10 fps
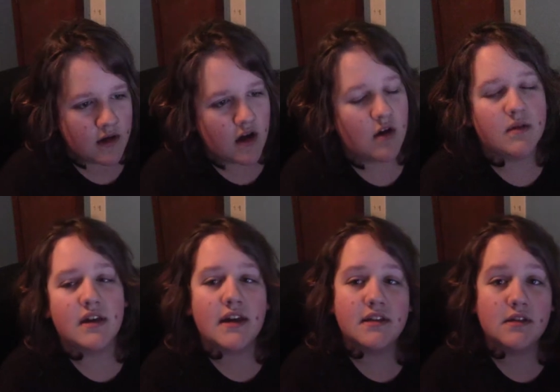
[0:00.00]
Oh, in
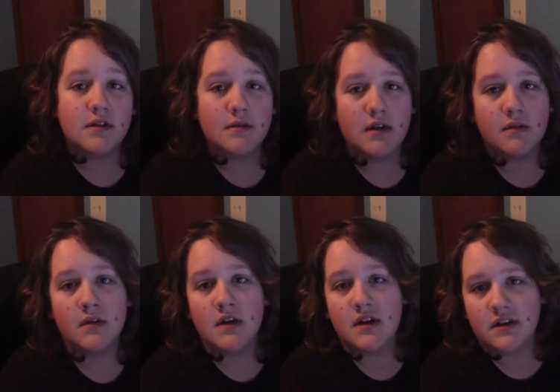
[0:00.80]
case you don't know,
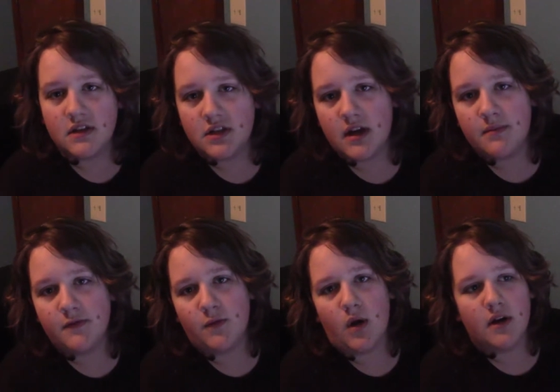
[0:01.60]
The Shape
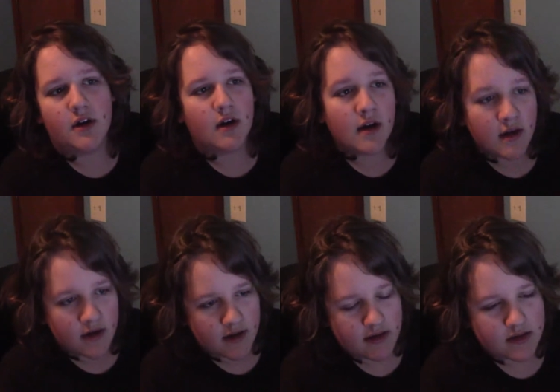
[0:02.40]
of Water
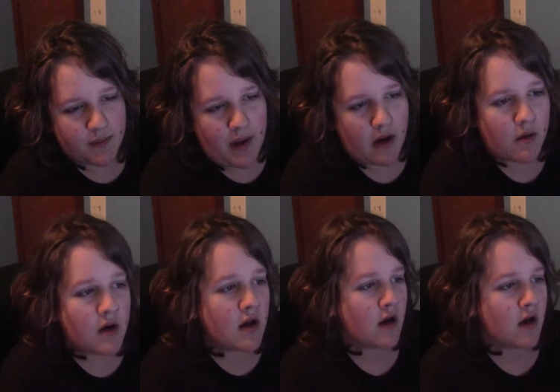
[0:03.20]
is about